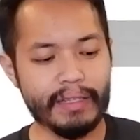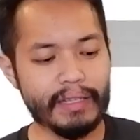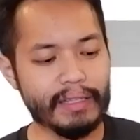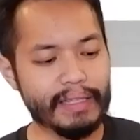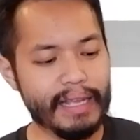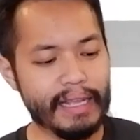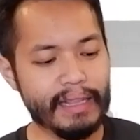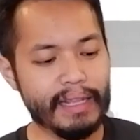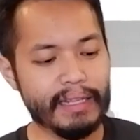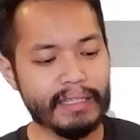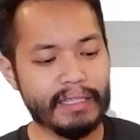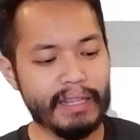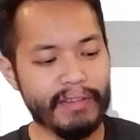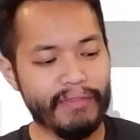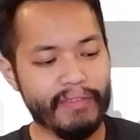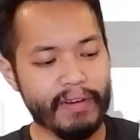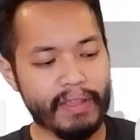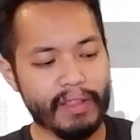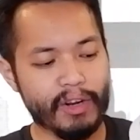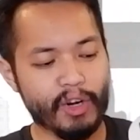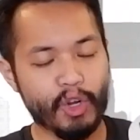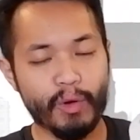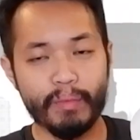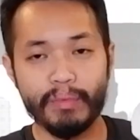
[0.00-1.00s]
there's a tendency
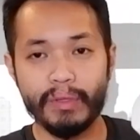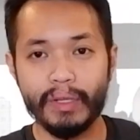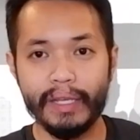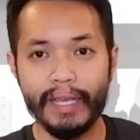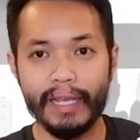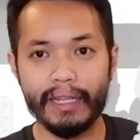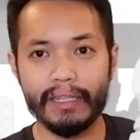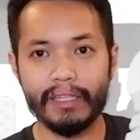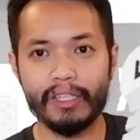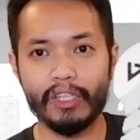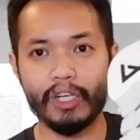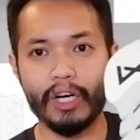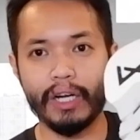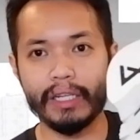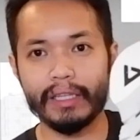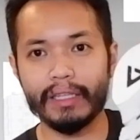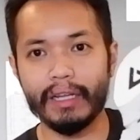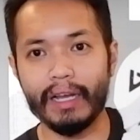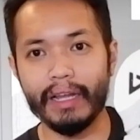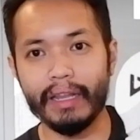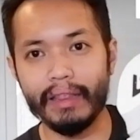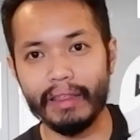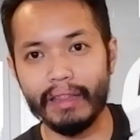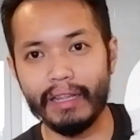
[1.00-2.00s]
for the rope to get
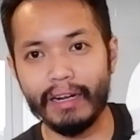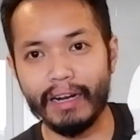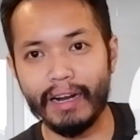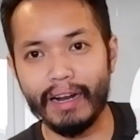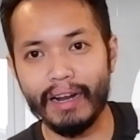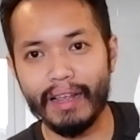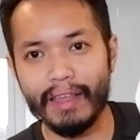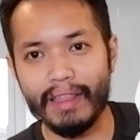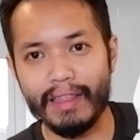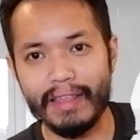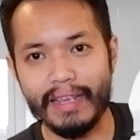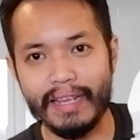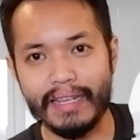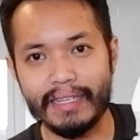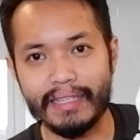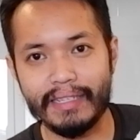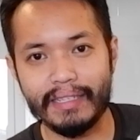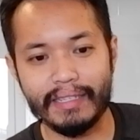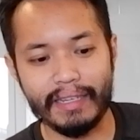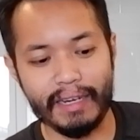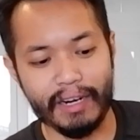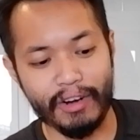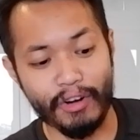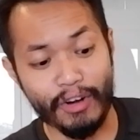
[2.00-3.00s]
caught under
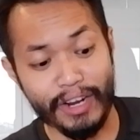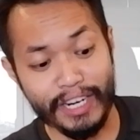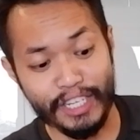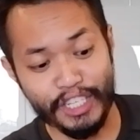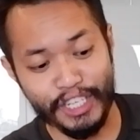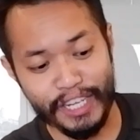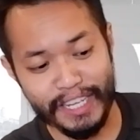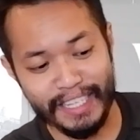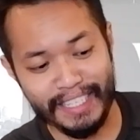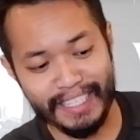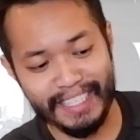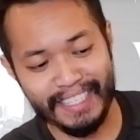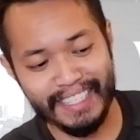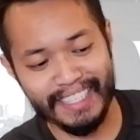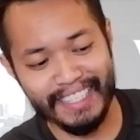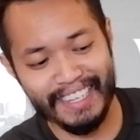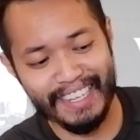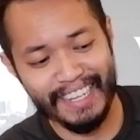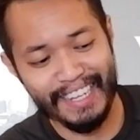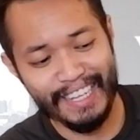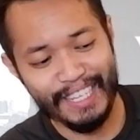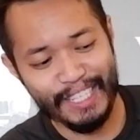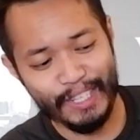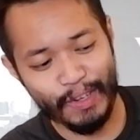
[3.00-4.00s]
these
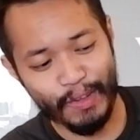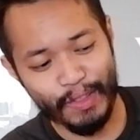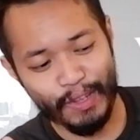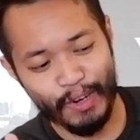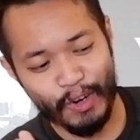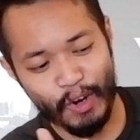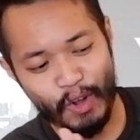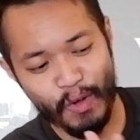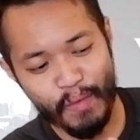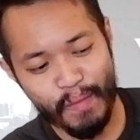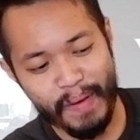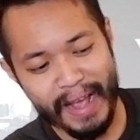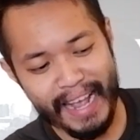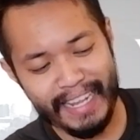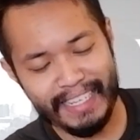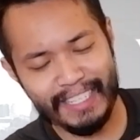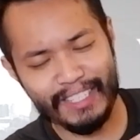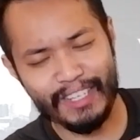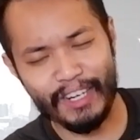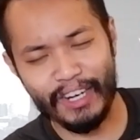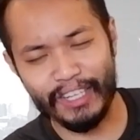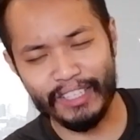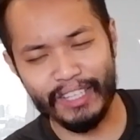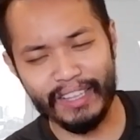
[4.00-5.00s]
ridges. So the rope
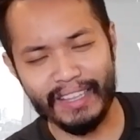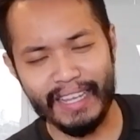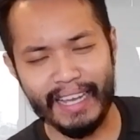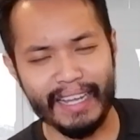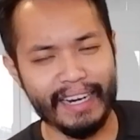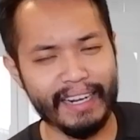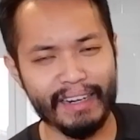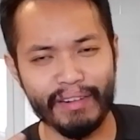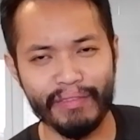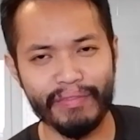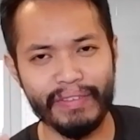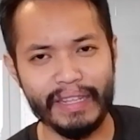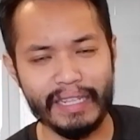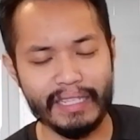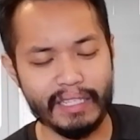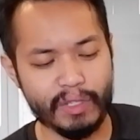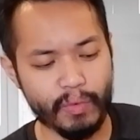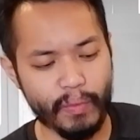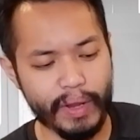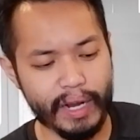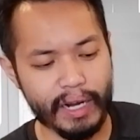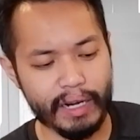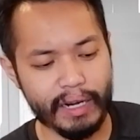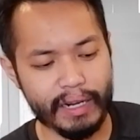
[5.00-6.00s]
has caught on that and it
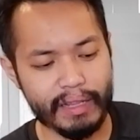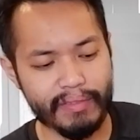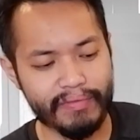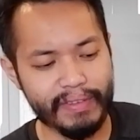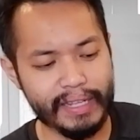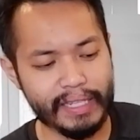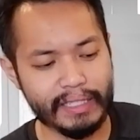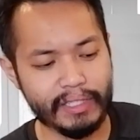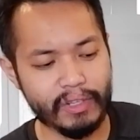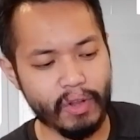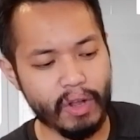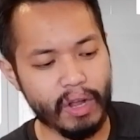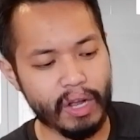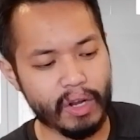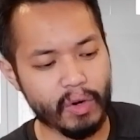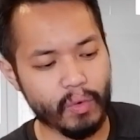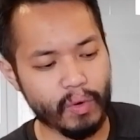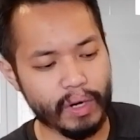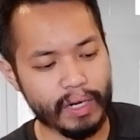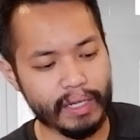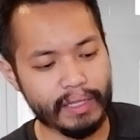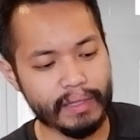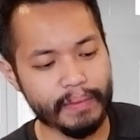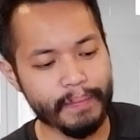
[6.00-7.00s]
feels weird, it feels
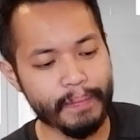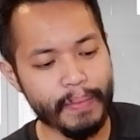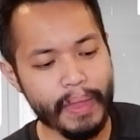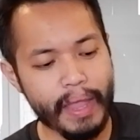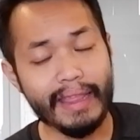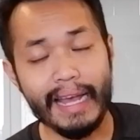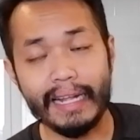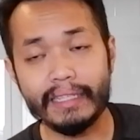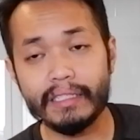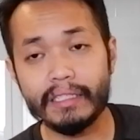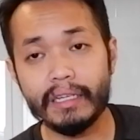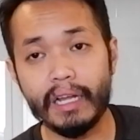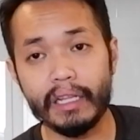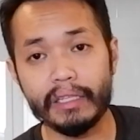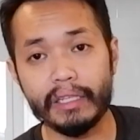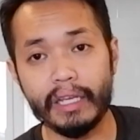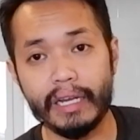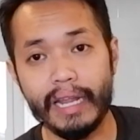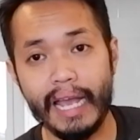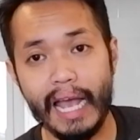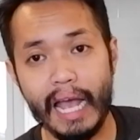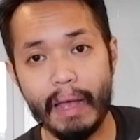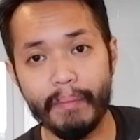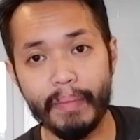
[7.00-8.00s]
awkward, and that's not
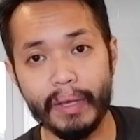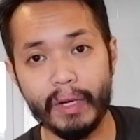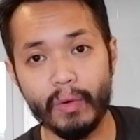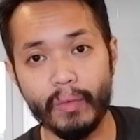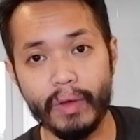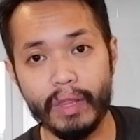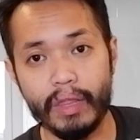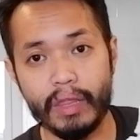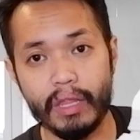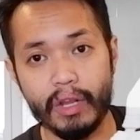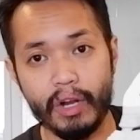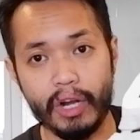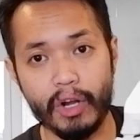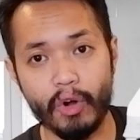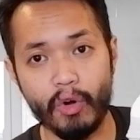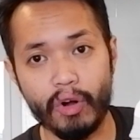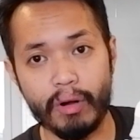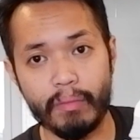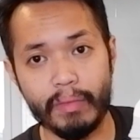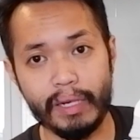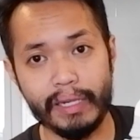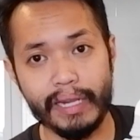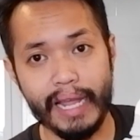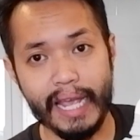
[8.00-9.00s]
gonna happen with their
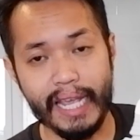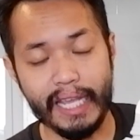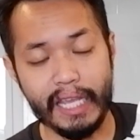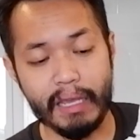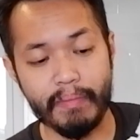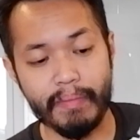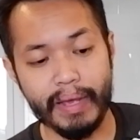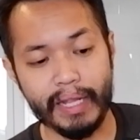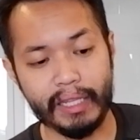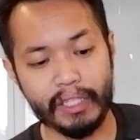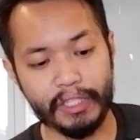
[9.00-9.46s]
normal Nike